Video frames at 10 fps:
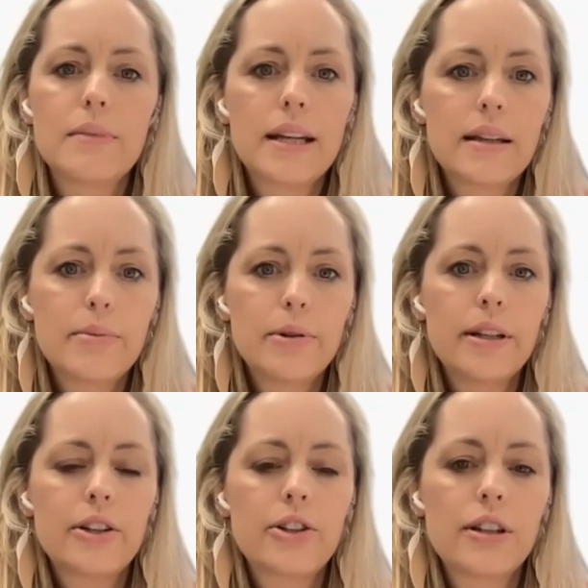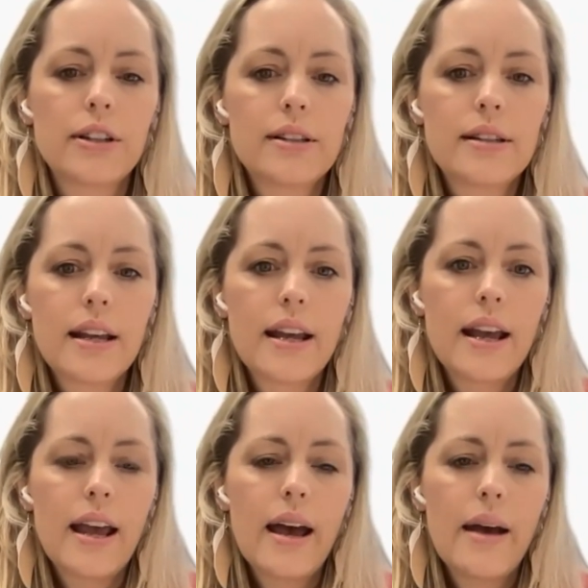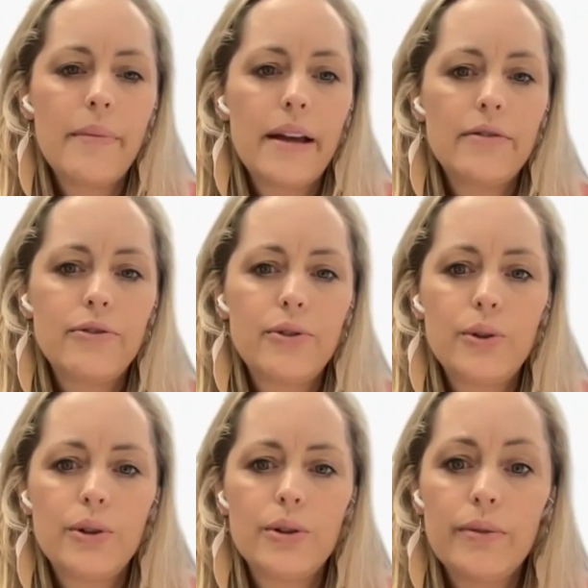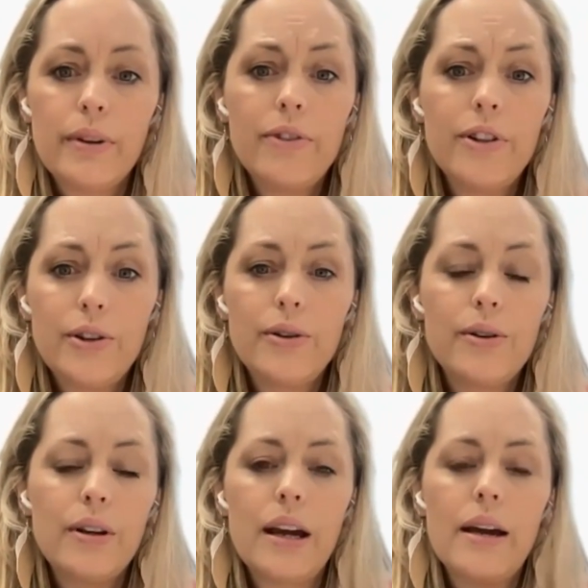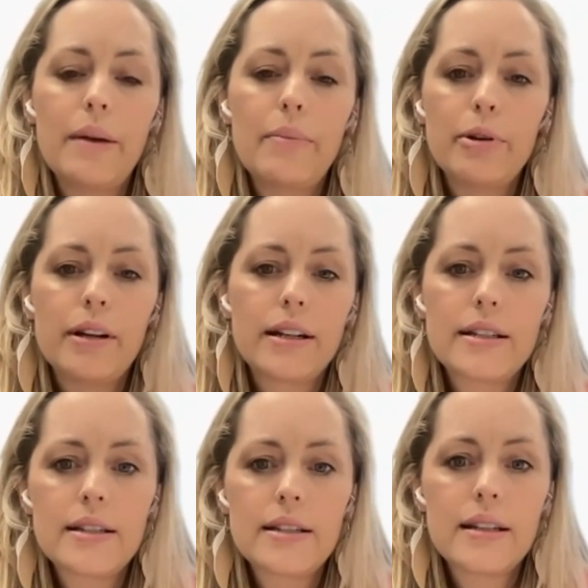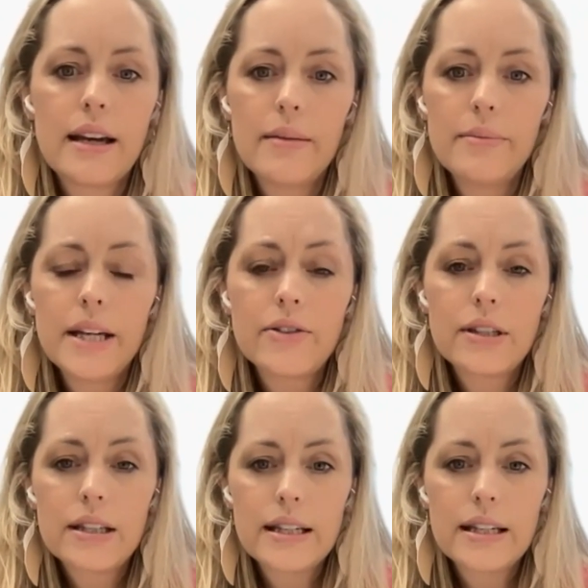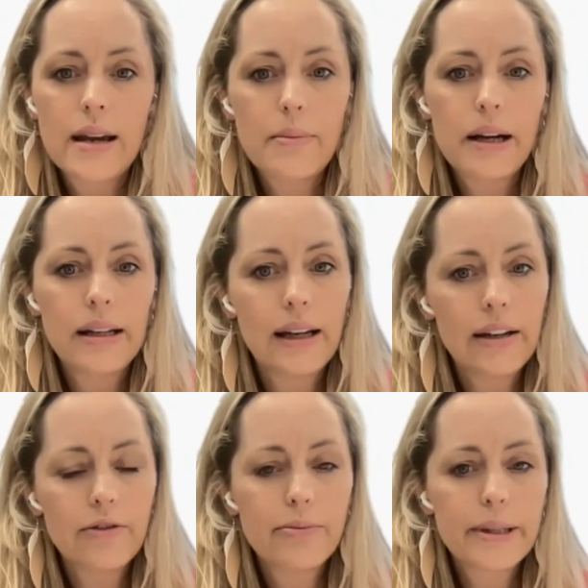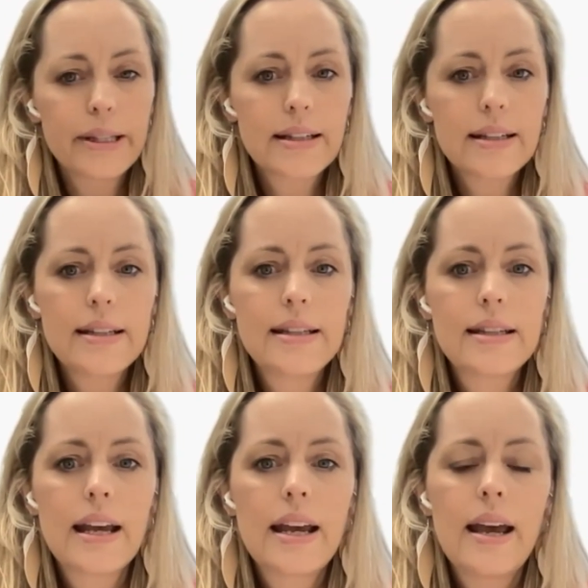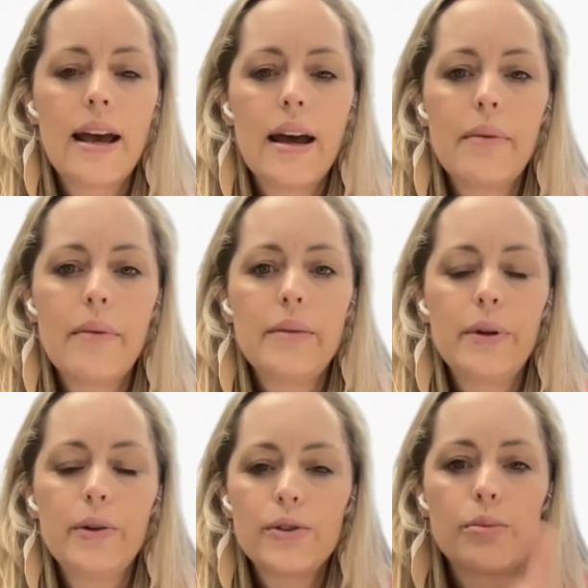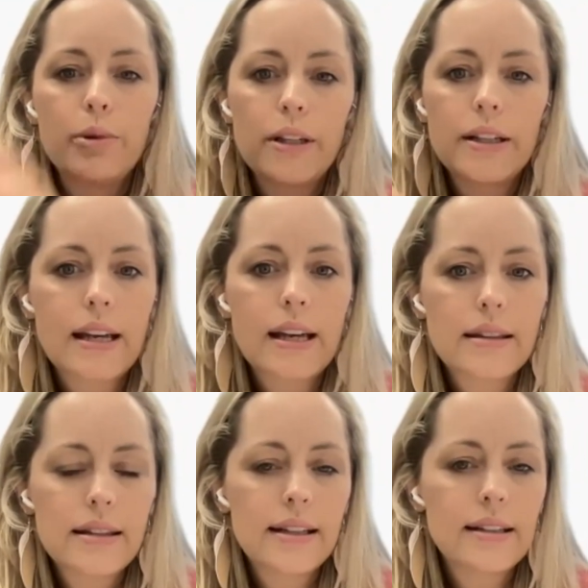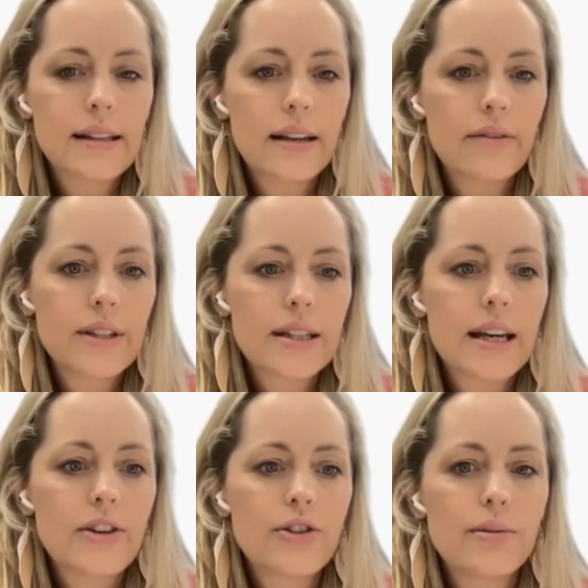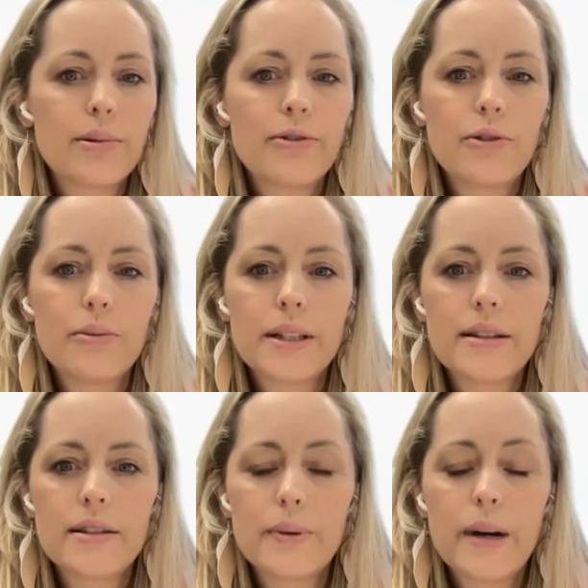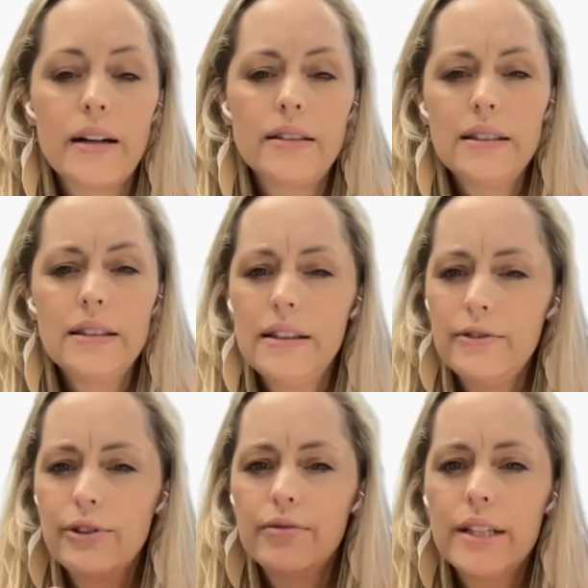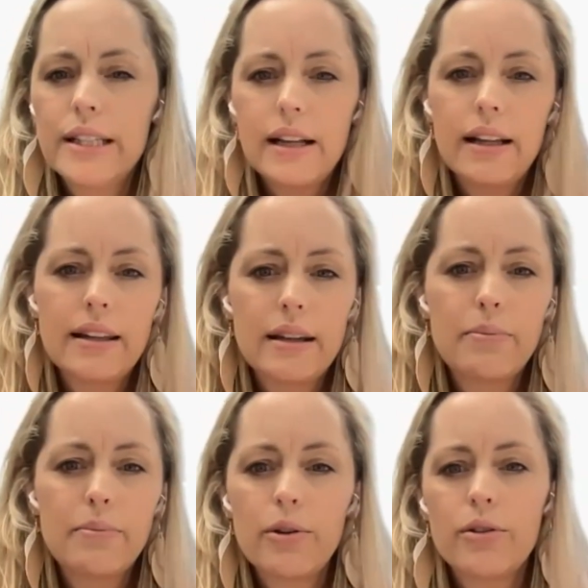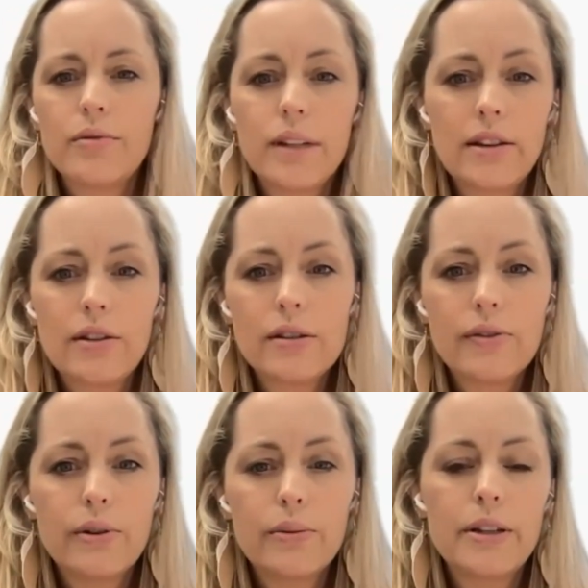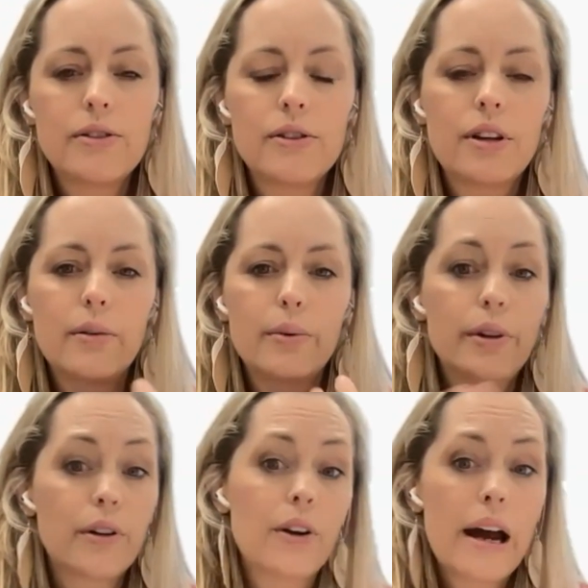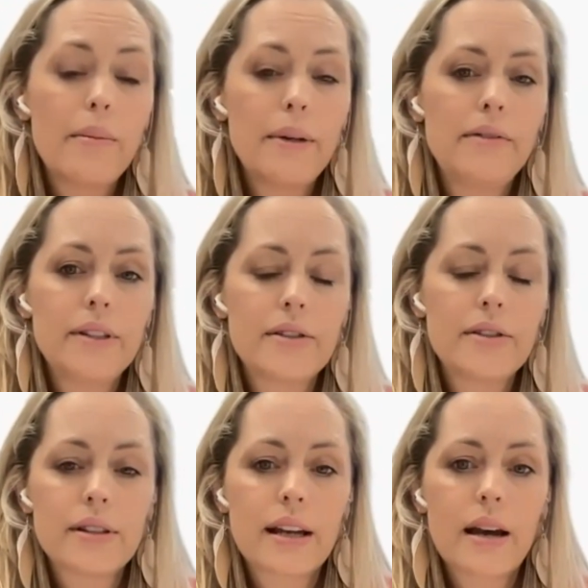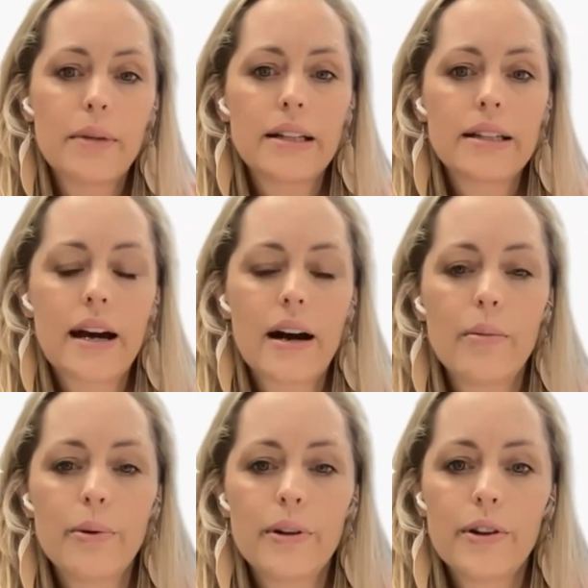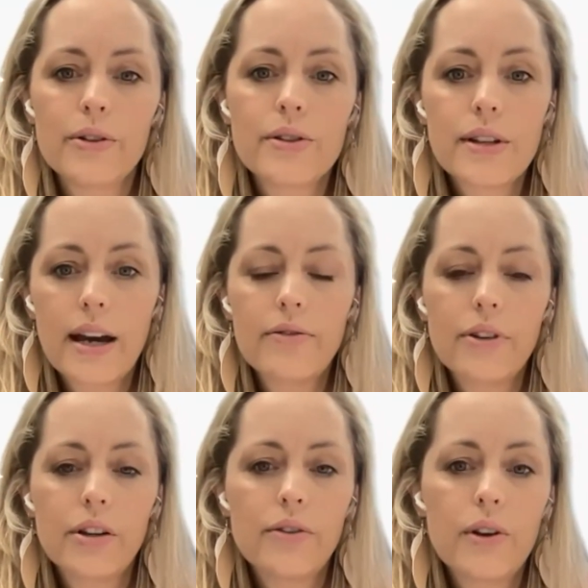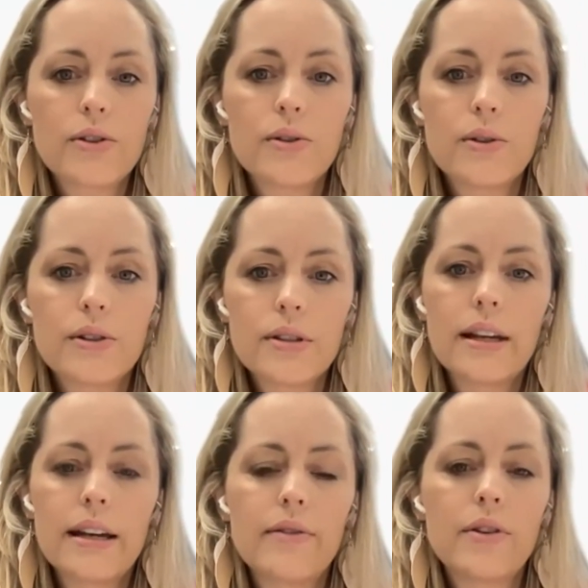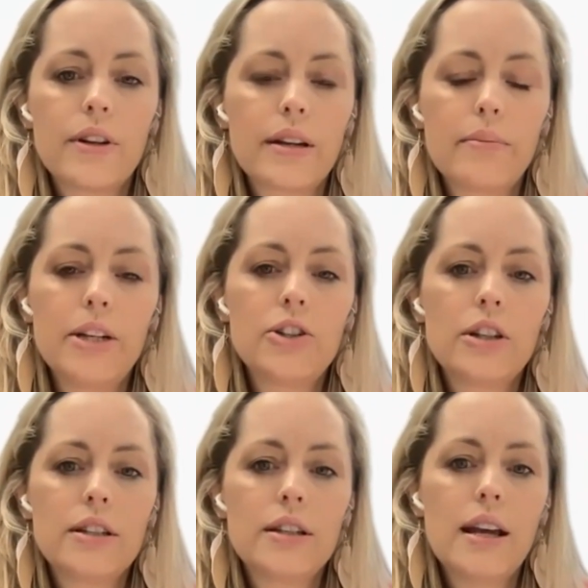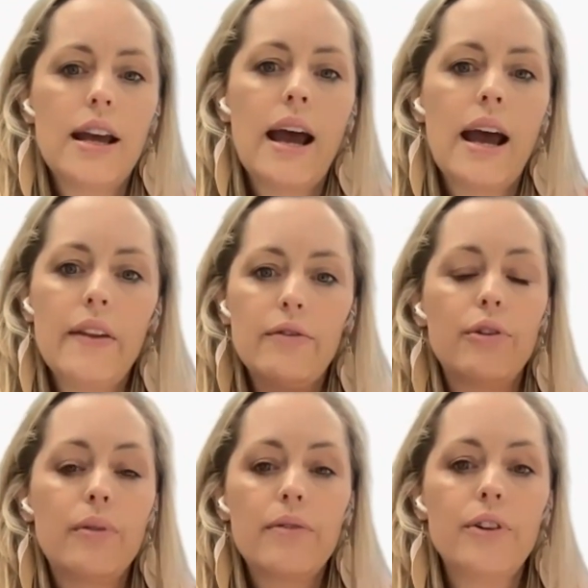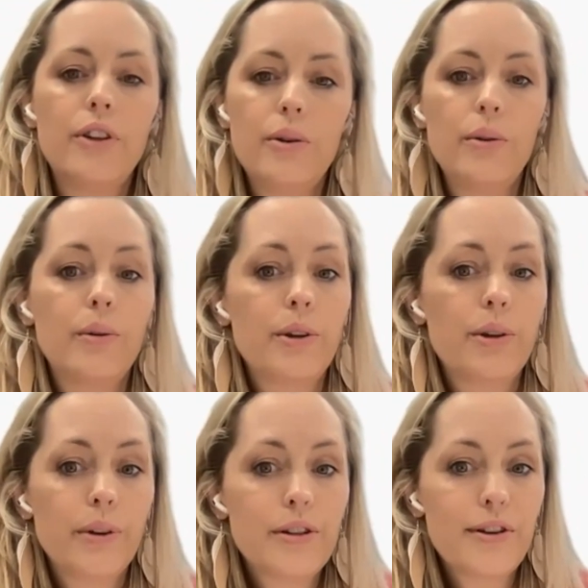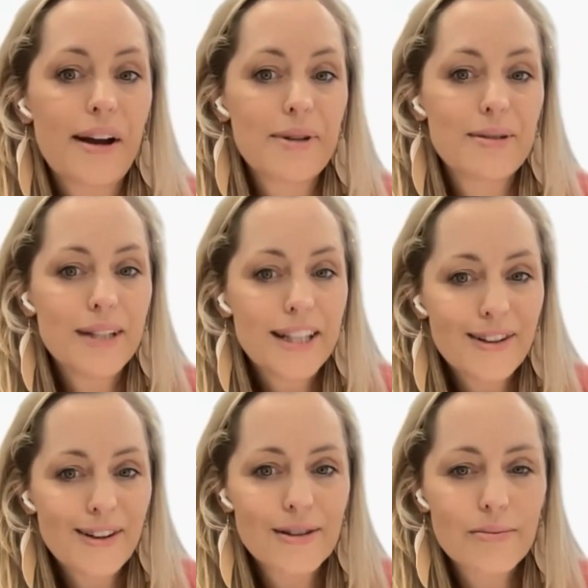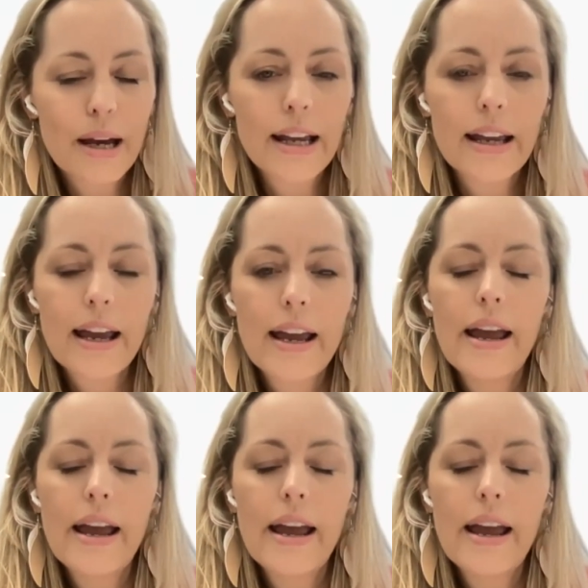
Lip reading: to make their predictions. And for revenue, they predict down to the day by line of business. And then we also predict other things like visitation performance as well. For retail, I think both are really useful because you kind of want to know how many visitors are coming to help with your staffing of your stores, like Veronika mentioned. And then for revenue, you want to know how much money you're going to make,